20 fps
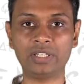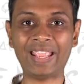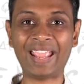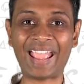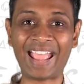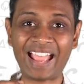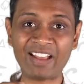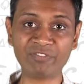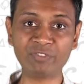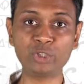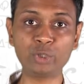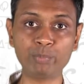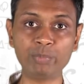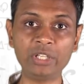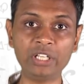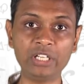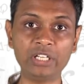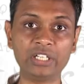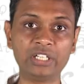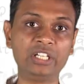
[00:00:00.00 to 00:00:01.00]
they have to
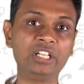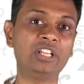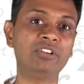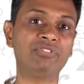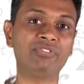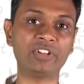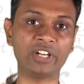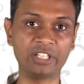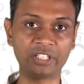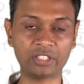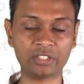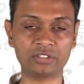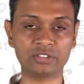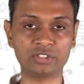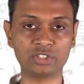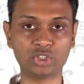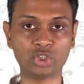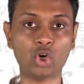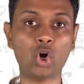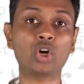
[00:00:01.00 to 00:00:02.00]
be different,
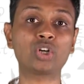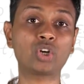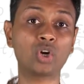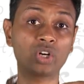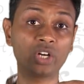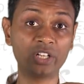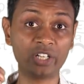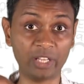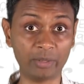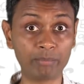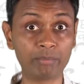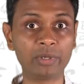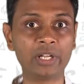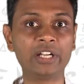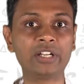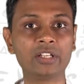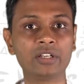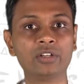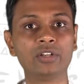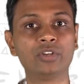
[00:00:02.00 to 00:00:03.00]
not on a
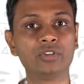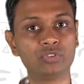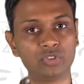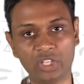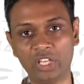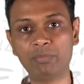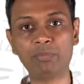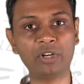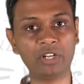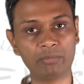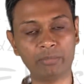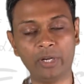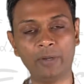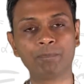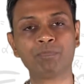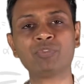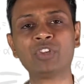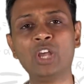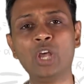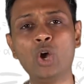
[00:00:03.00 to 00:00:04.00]
template. So keep that in
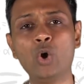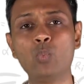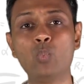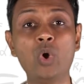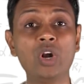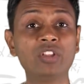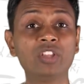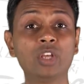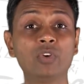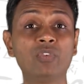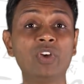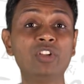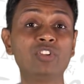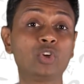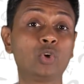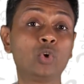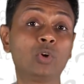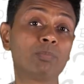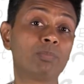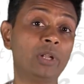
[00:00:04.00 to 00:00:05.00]
mind. Where
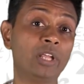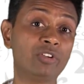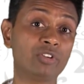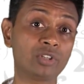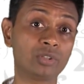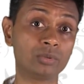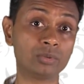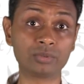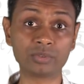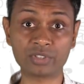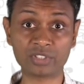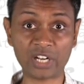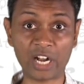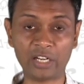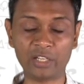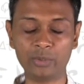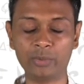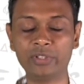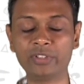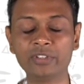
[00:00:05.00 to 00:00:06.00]
is a good place to
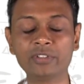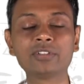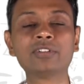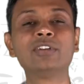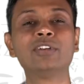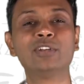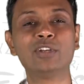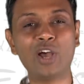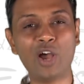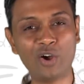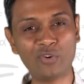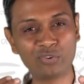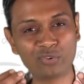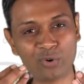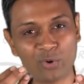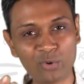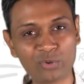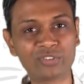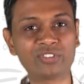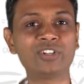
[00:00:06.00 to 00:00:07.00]
start doing this?
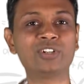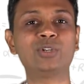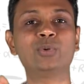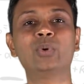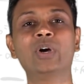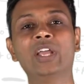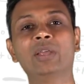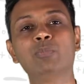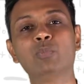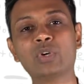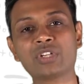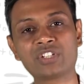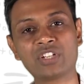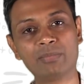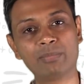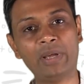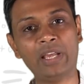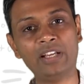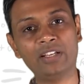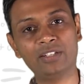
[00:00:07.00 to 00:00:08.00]
Of course, the 2IM
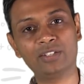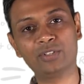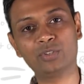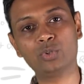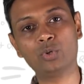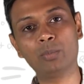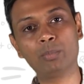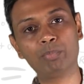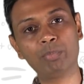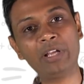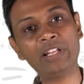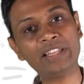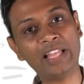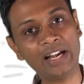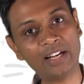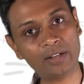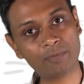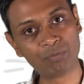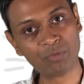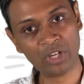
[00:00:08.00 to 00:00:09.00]
question bank. So ping
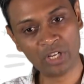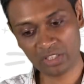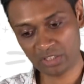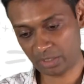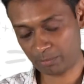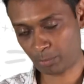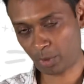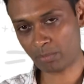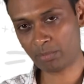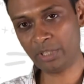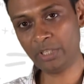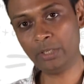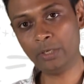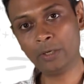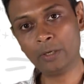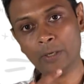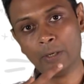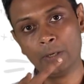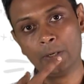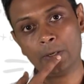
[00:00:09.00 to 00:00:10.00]
that. There are
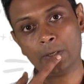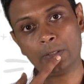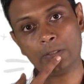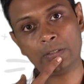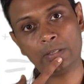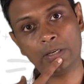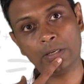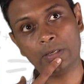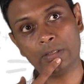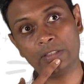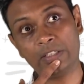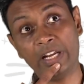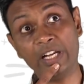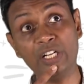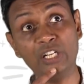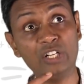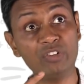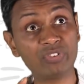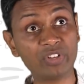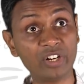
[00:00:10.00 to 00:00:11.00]
probably
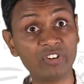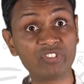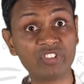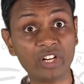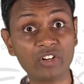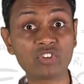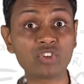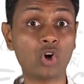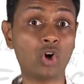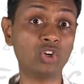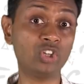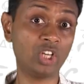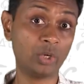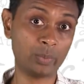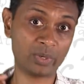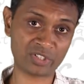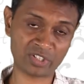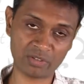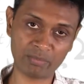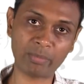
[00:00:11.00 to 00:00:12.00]
10 different sets on
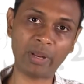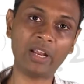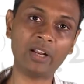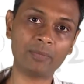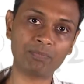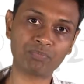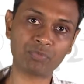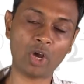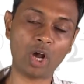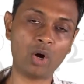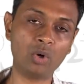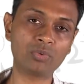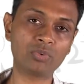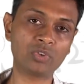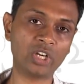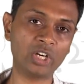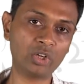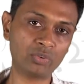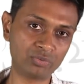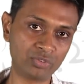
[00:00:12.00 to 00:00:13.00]
the question bank.
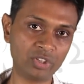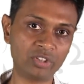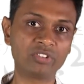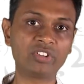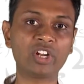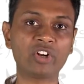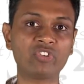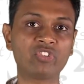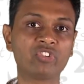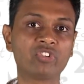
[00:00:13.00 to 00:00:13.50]
Outside of this,